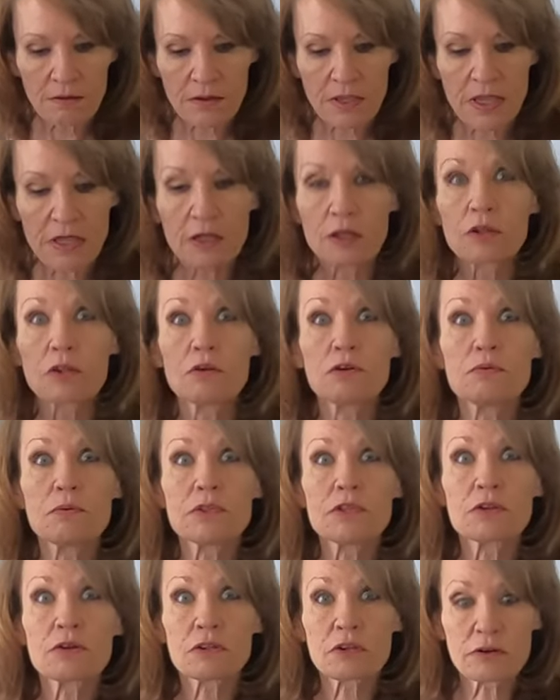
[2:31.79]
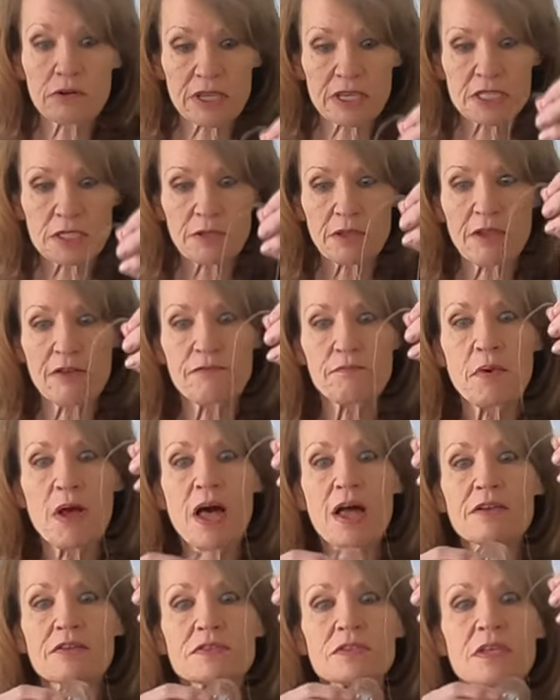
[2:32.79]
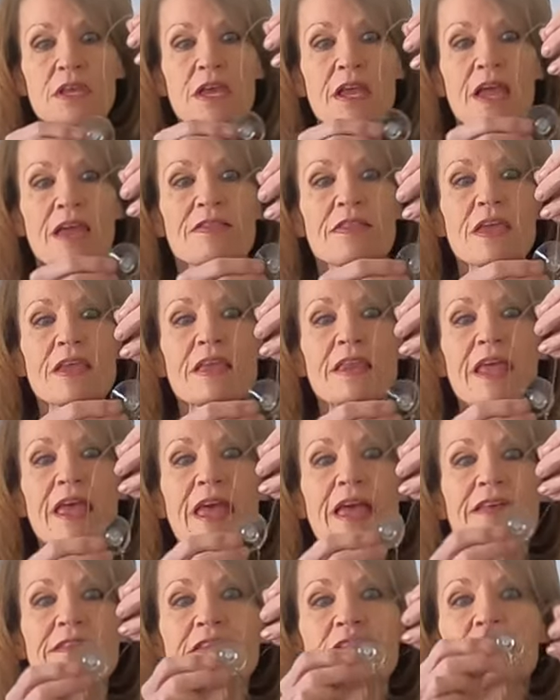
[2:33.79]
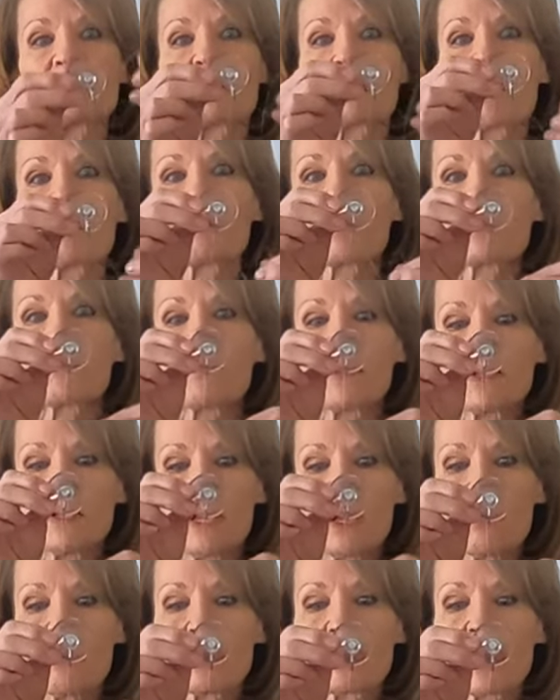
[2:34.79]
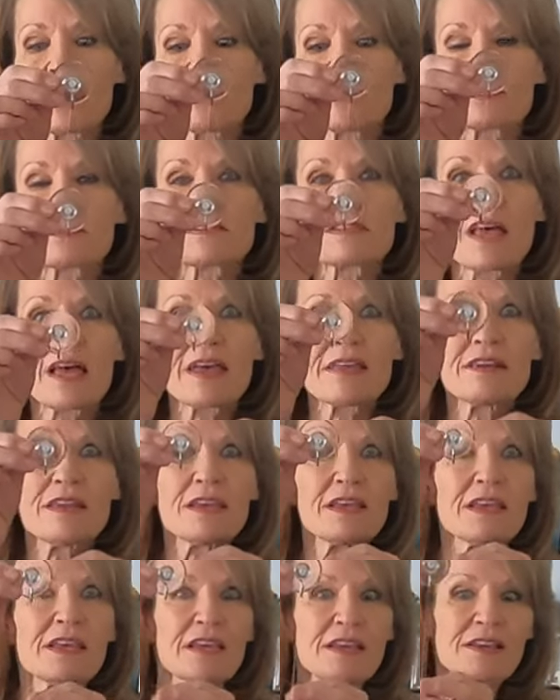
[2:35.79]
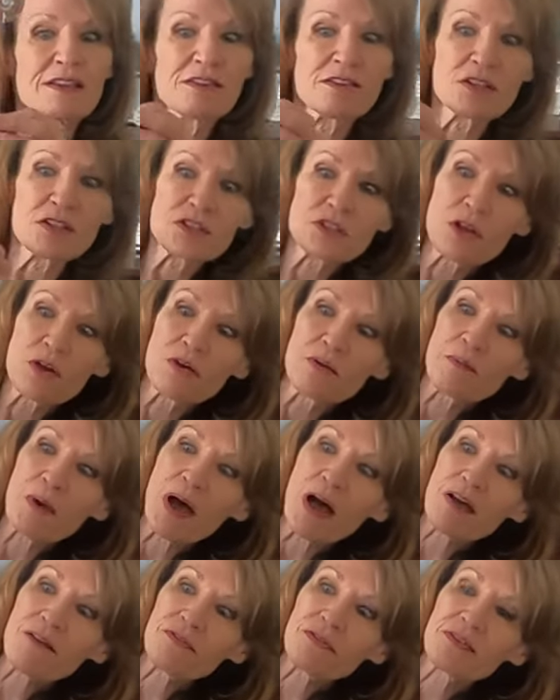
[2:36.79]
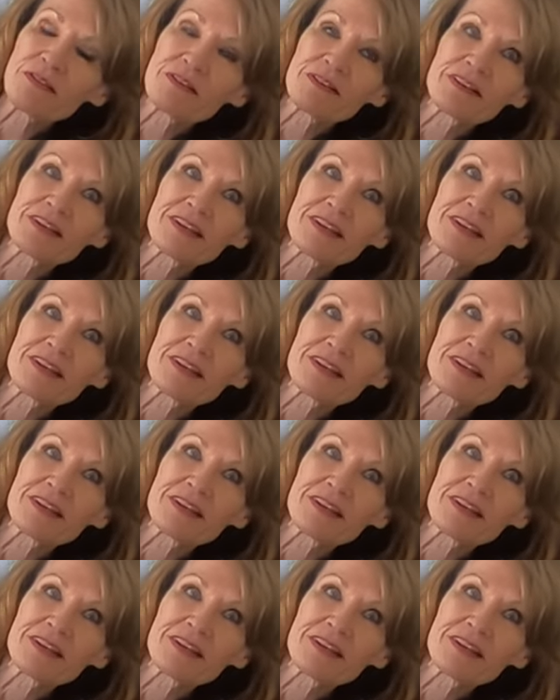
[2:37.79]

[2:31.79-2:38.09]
include with your little gift, gift box, and they can hang this from their window and let the sun show them off